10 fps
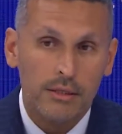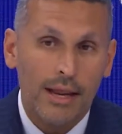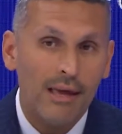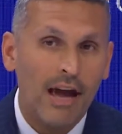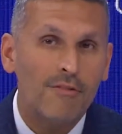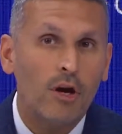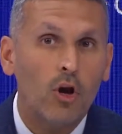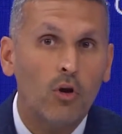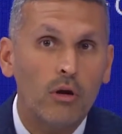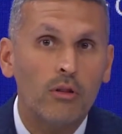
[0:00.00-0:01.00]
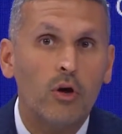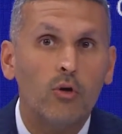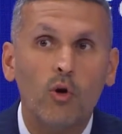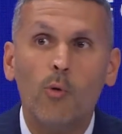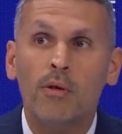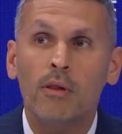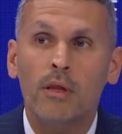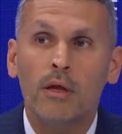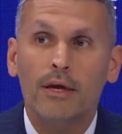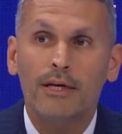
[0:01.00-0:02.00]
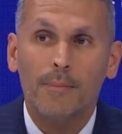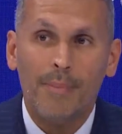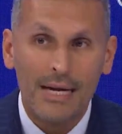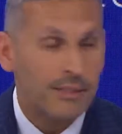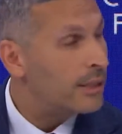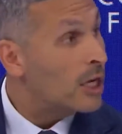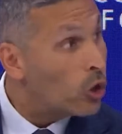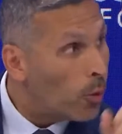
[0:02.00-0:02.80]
Today, you have the global capacity